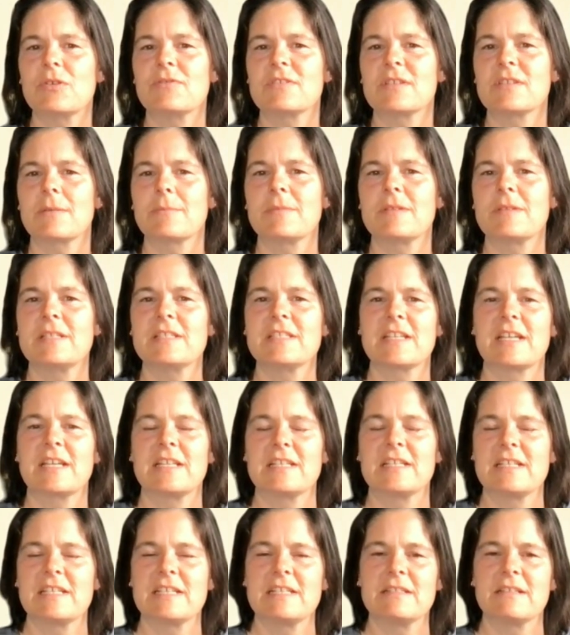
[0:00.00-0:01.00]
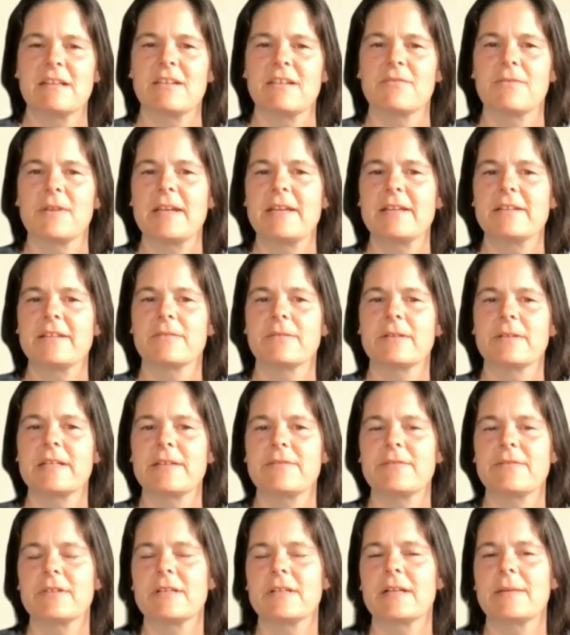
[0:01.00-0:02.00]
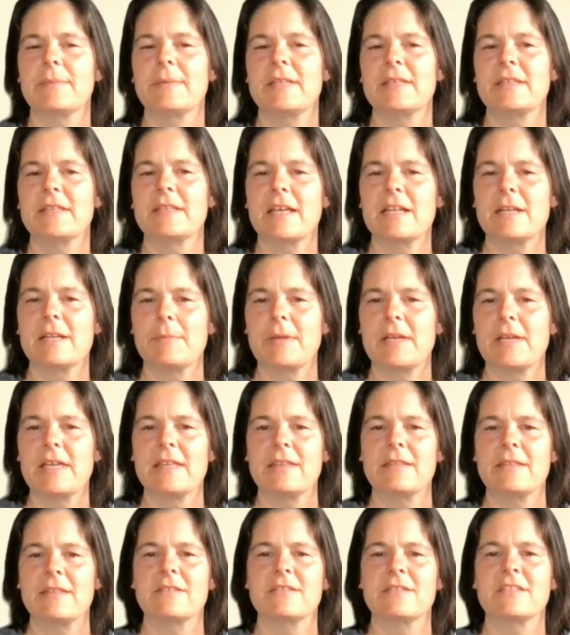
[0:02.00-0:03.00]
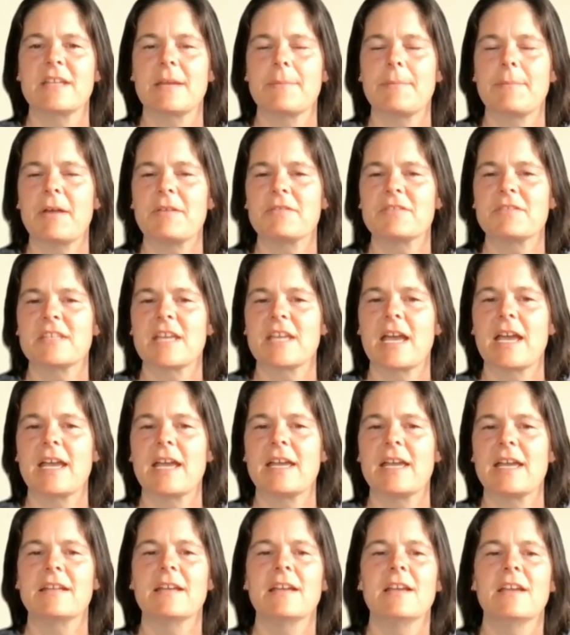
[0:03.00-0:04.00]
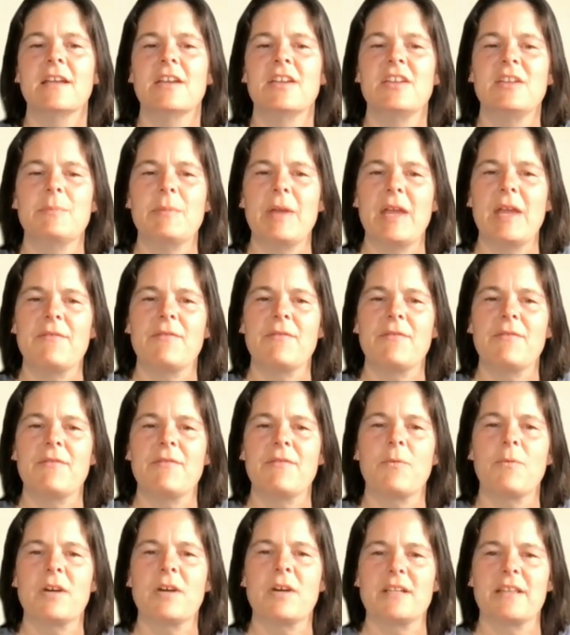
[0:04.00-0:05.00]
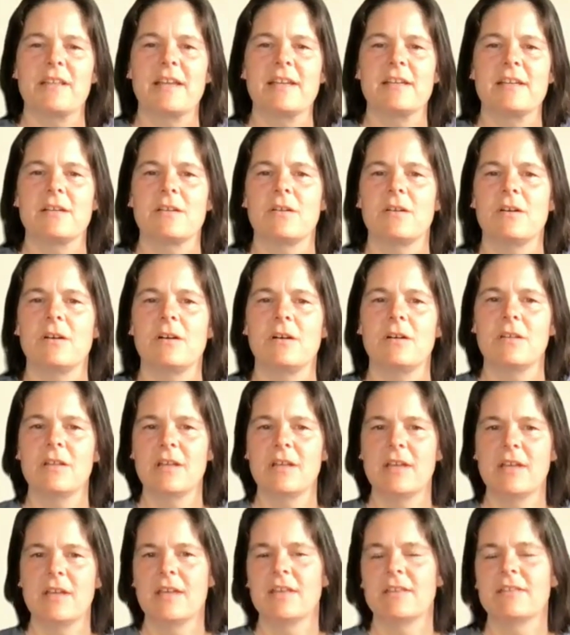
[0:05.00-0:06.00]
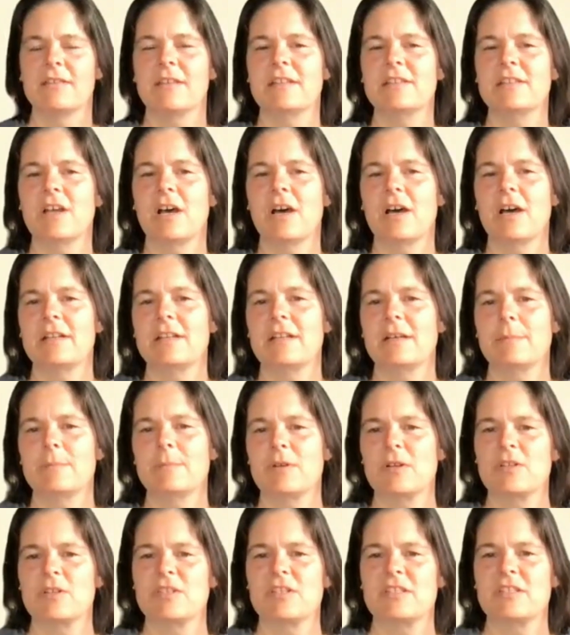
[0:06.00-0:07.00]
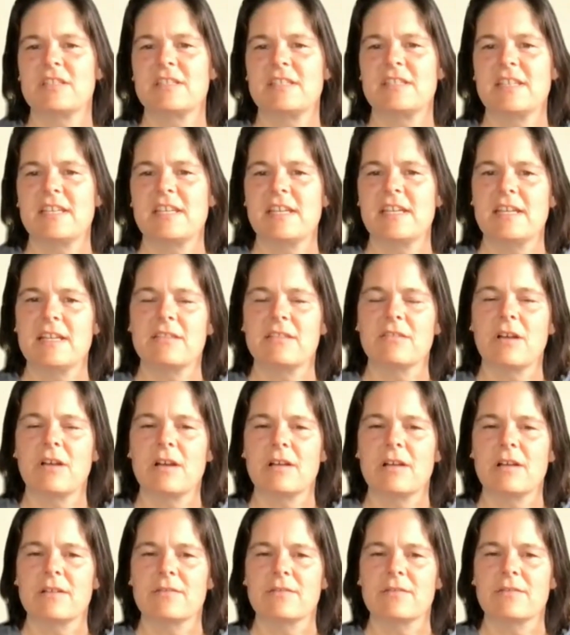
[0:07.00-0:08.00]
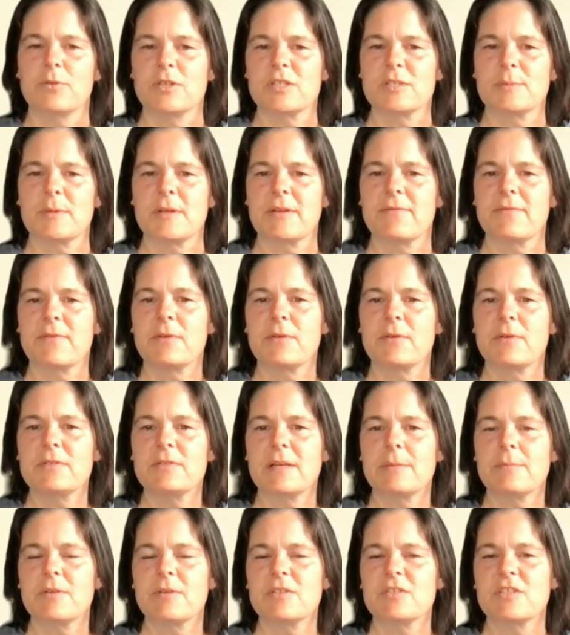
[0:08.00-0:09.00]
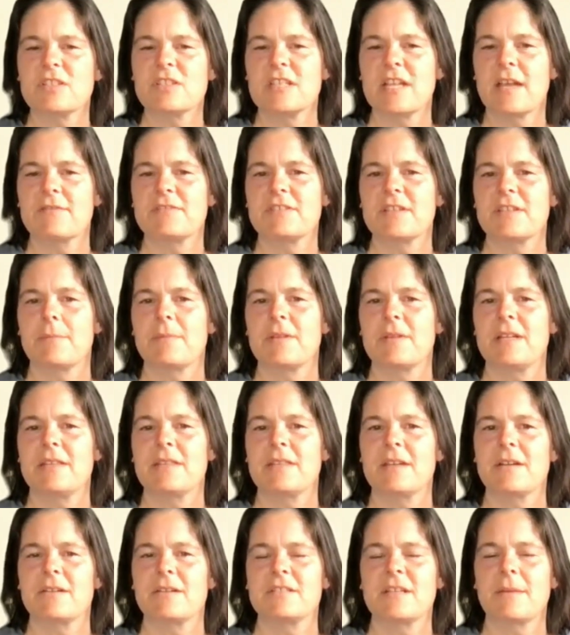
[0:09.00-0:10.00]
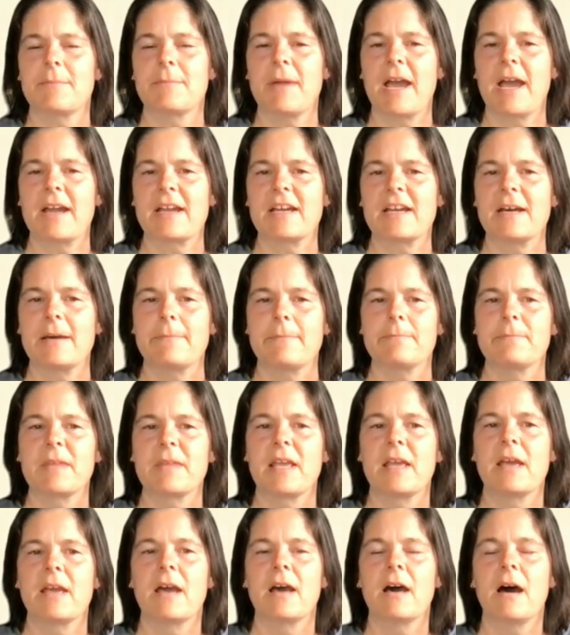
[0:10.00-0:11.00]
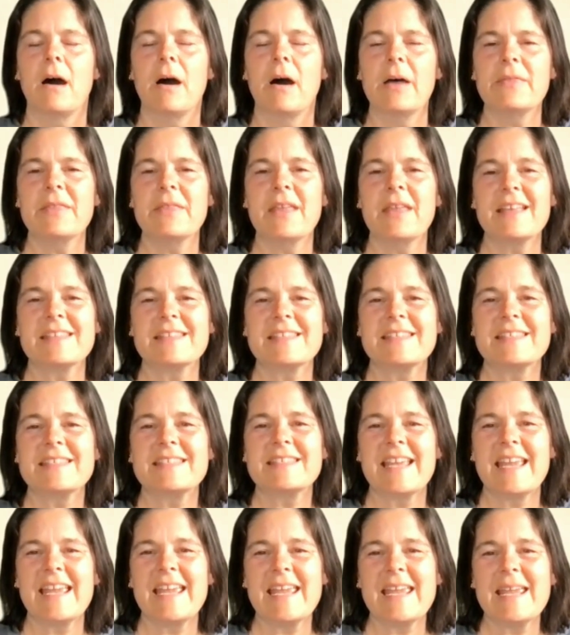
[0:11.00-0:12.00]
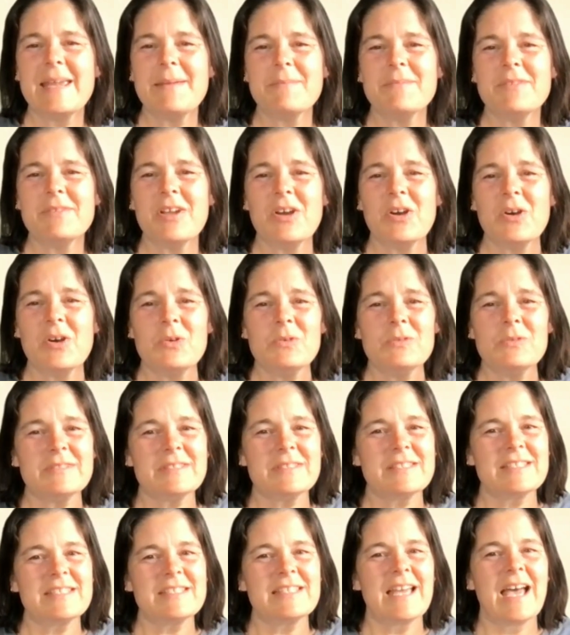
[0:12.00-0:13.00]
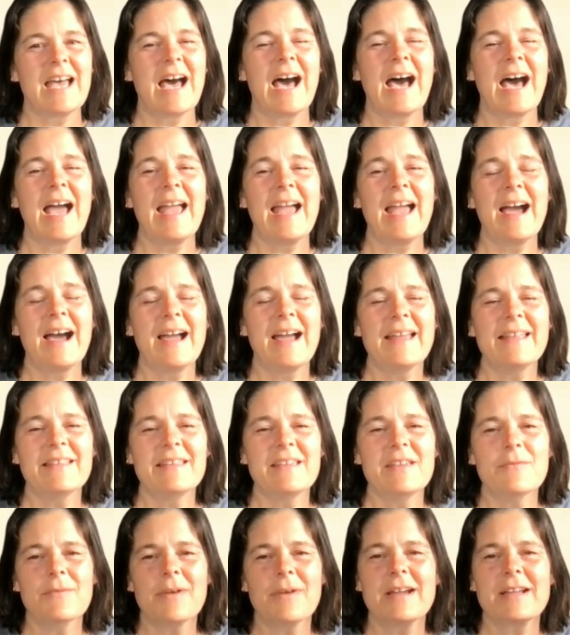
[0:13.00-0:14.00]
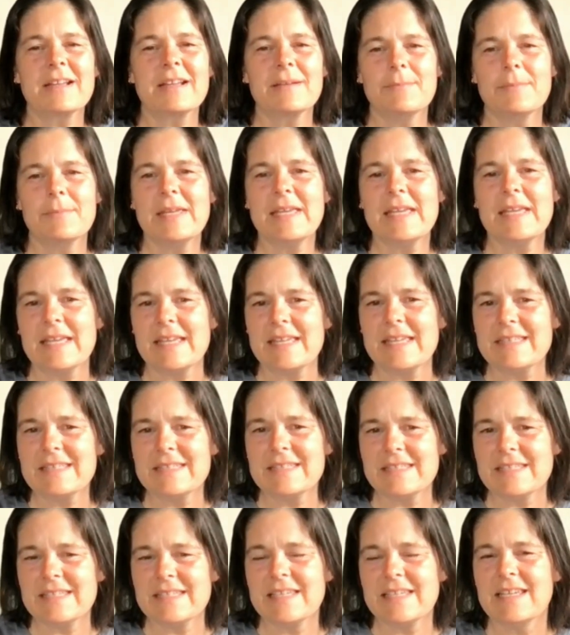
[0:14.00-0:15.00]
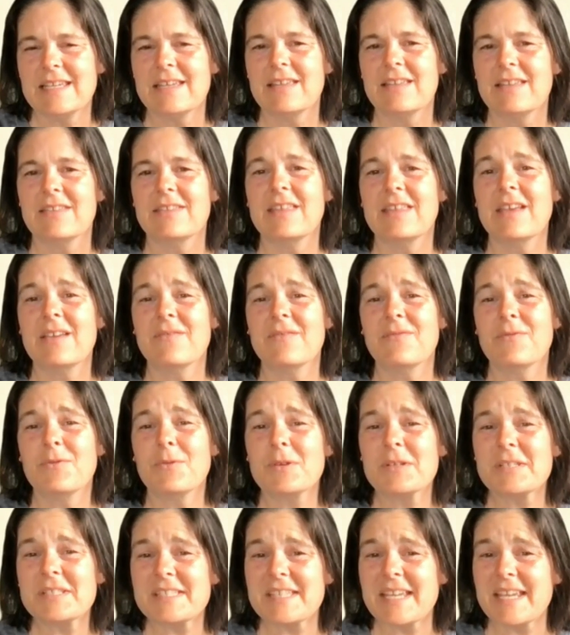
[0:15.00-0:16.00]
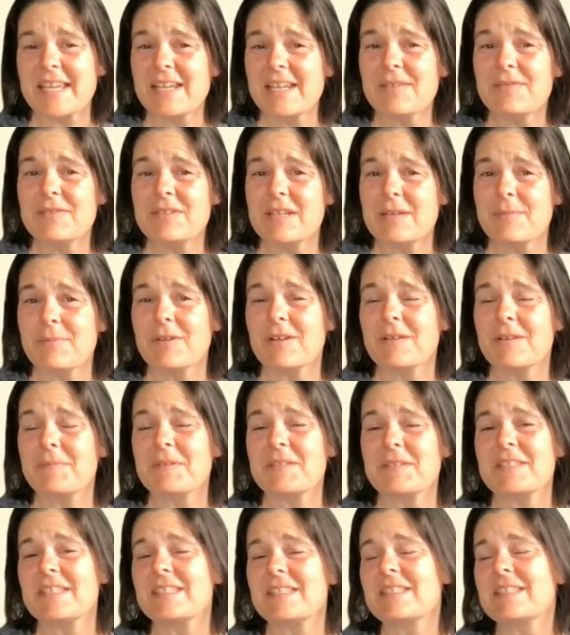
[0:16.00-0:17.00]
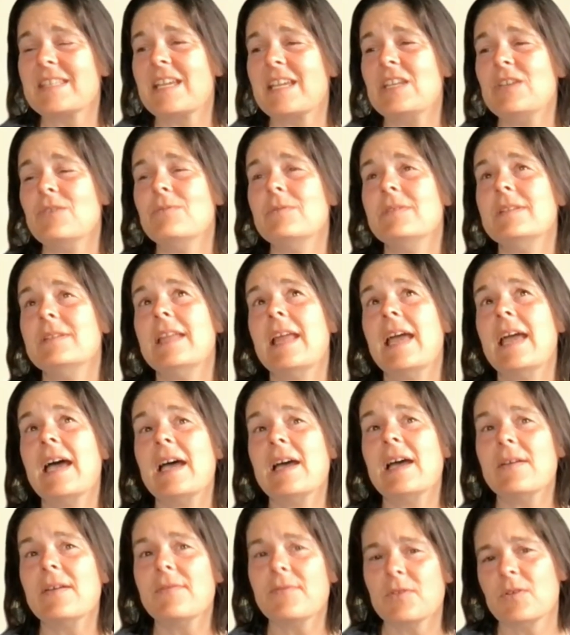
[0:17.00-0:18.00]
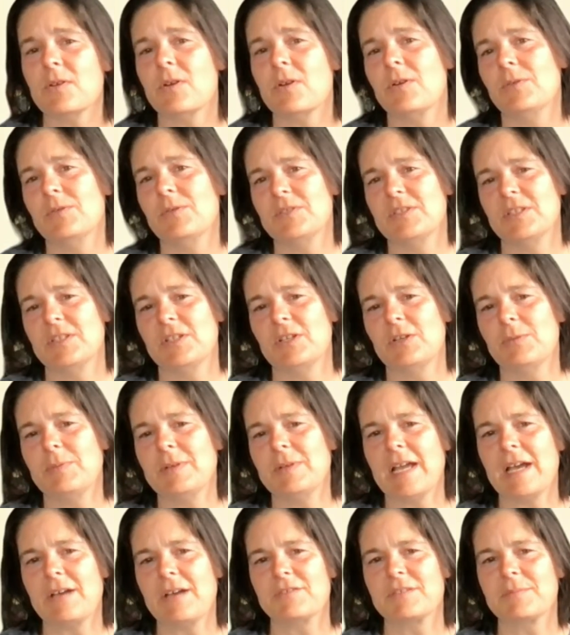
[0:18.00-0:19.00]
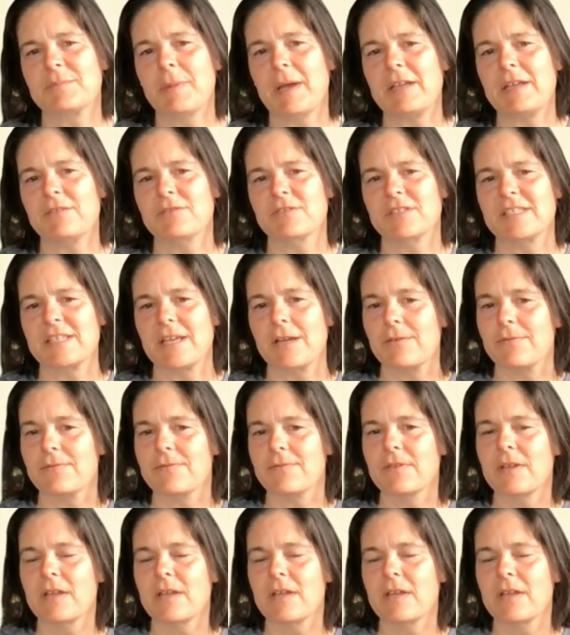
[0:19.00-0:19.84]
somebody's kind of getting irate or whatever, I mean, let them in, step outside. You may even want to like call the non-emergency law enforcement phone number. Just have somebody there to back up. On that same note, I highly recommend that for safety purposes that you never host an open house by yourself.